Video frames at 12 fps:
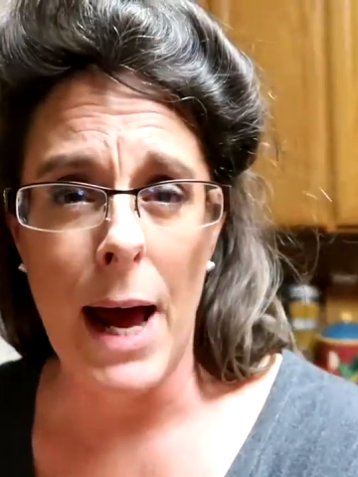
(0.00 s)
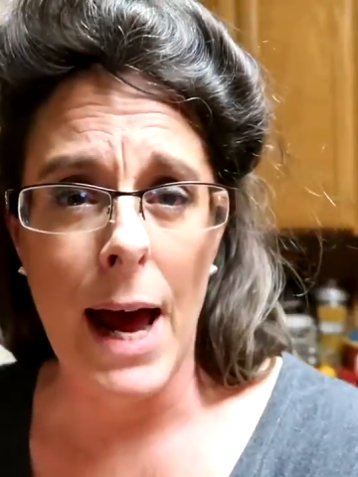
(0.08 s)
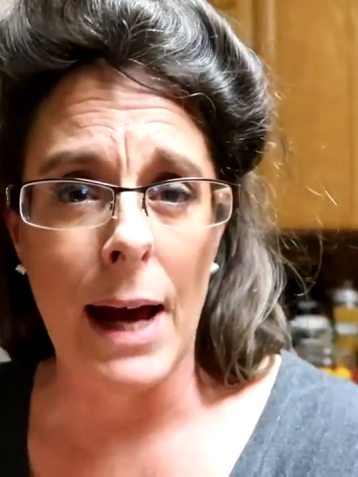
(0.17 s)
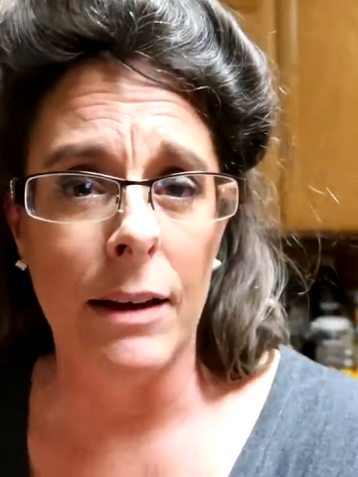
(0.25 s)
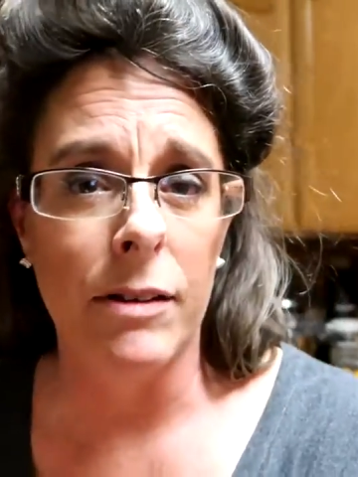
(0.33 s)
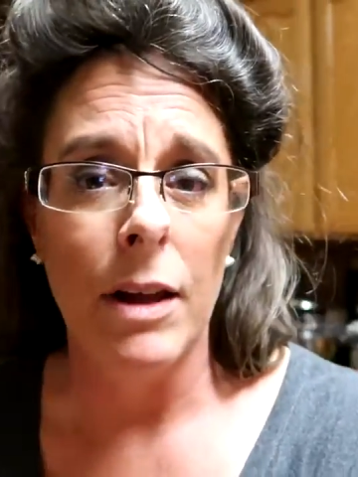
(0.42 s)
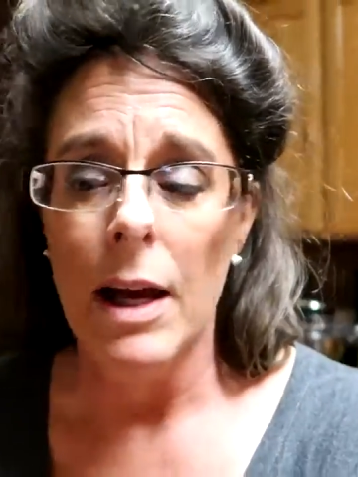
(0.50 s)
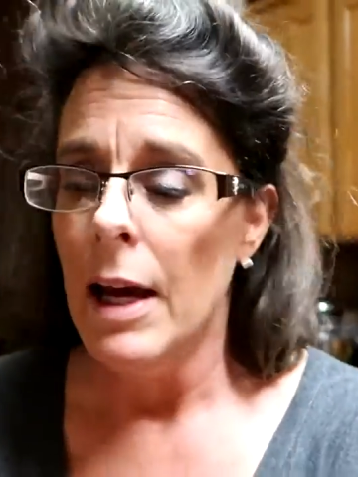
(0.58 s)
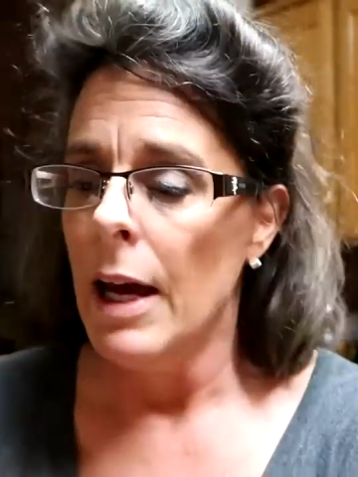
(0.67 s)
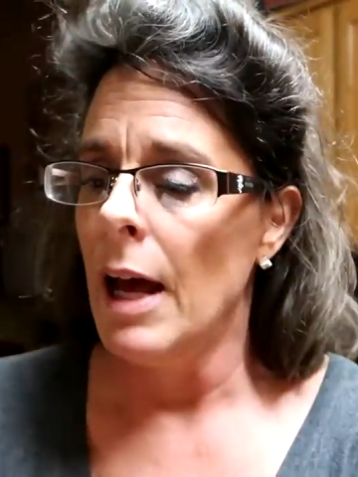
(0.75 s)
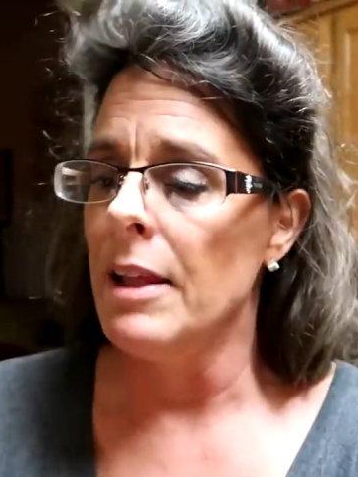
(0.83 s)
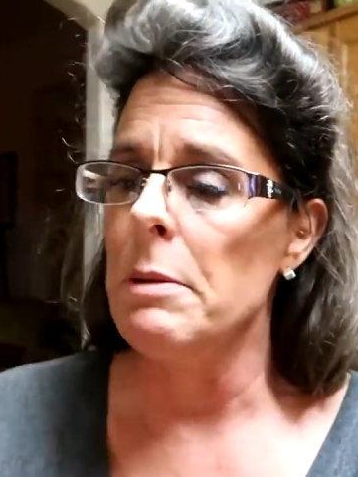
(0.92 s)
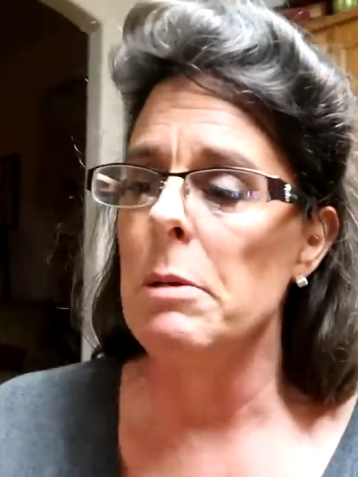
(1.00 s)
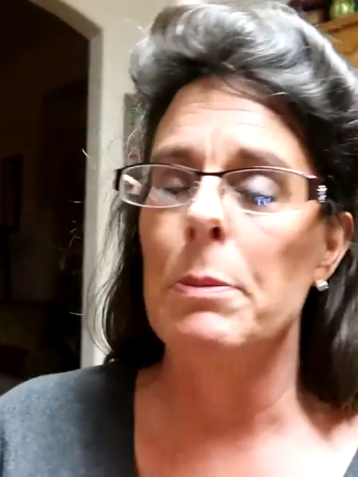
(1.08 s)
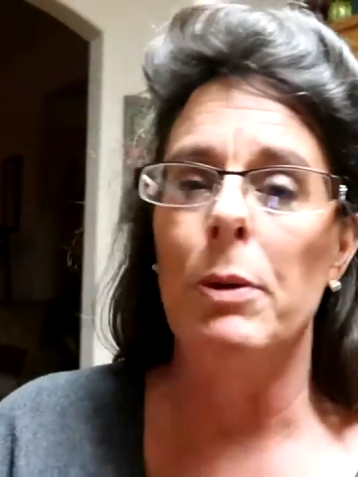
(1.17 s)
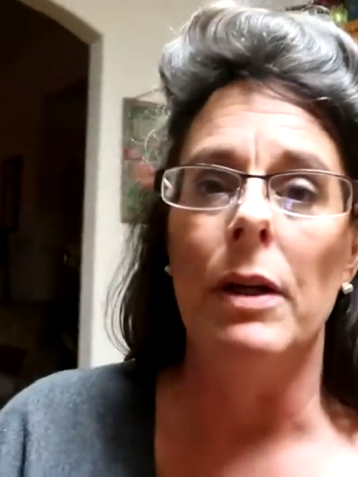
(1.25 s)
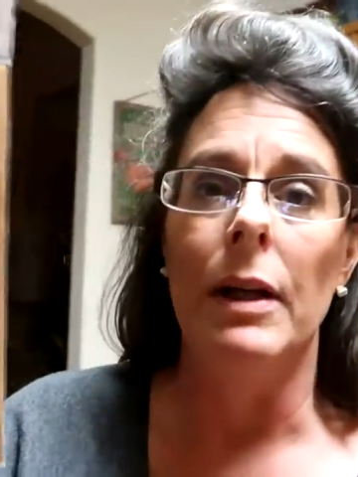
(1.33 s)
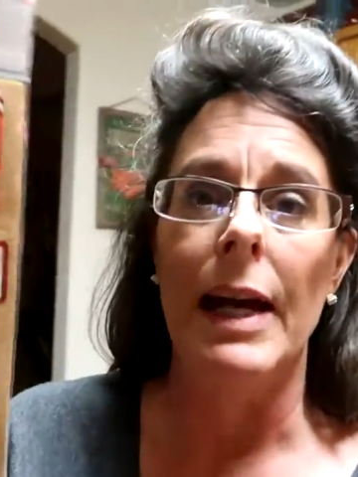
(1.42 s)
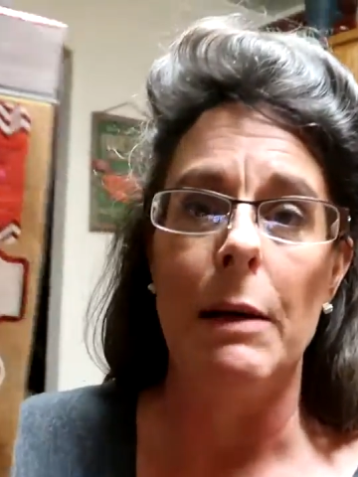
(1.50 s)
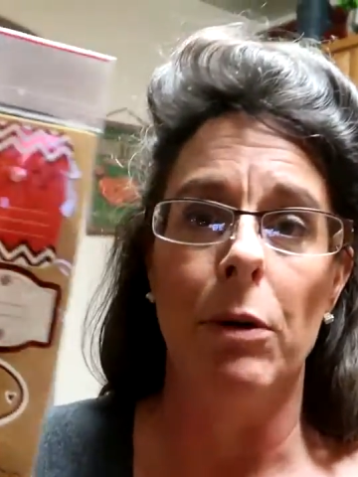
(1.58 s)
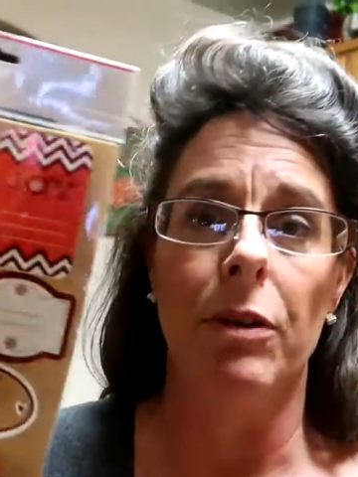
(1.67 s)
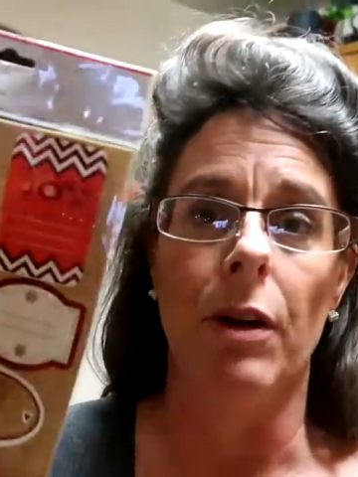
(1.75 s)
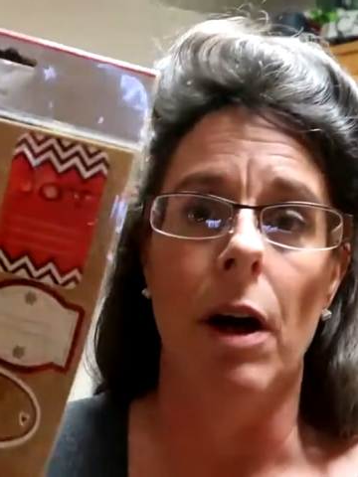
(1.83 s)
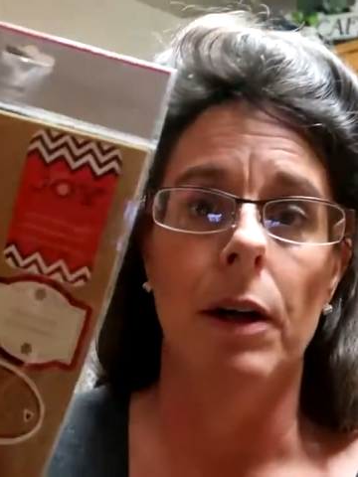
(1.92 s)
bags and then I'm going to put
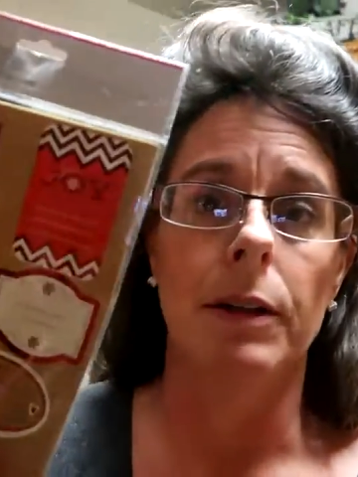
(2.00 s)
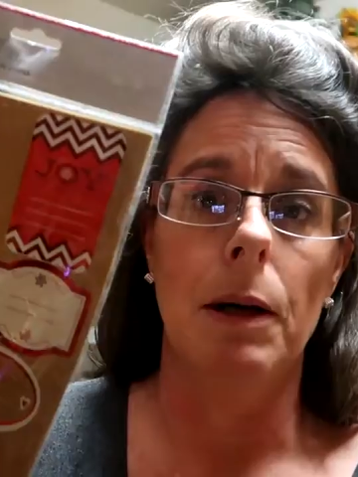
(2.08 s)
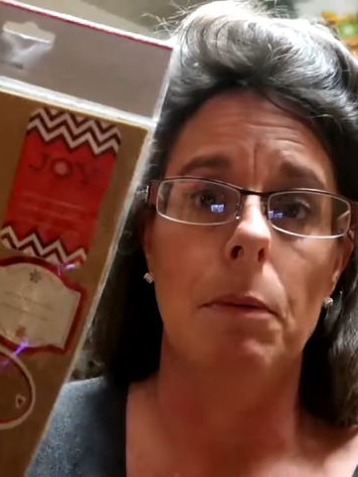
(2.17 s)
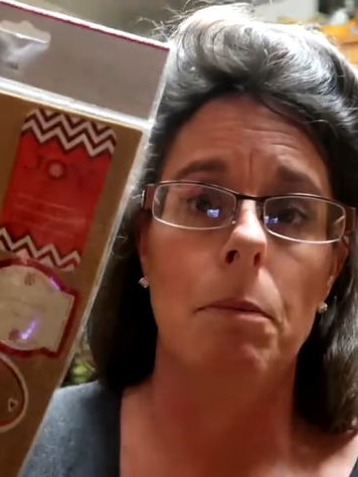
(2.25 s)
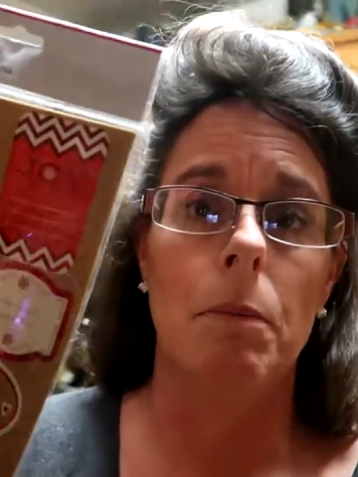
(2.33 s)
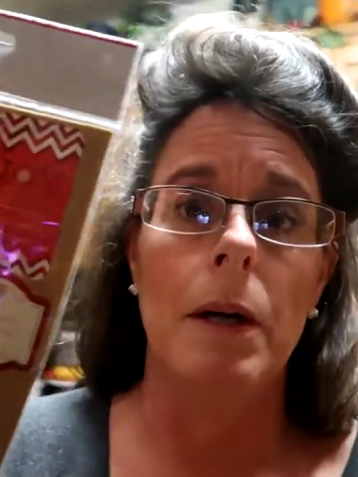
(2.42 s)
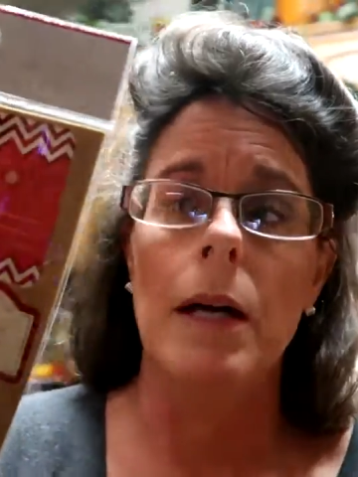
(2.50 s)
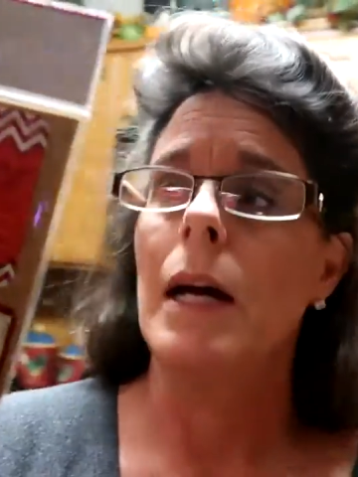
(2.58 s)
labels on them